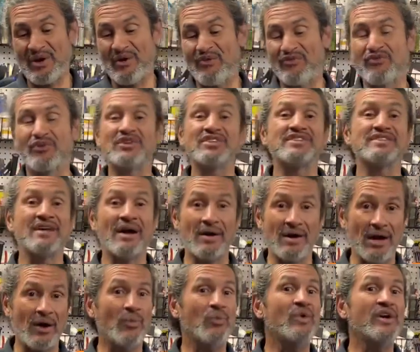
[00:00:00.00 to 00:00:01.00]
for
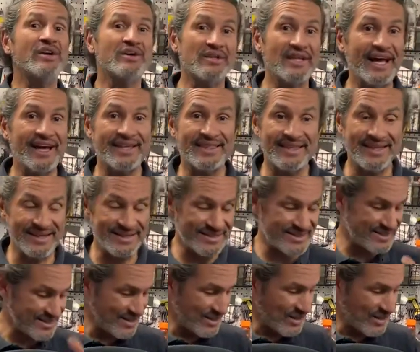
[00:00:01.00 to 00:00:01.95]
a wheel like this,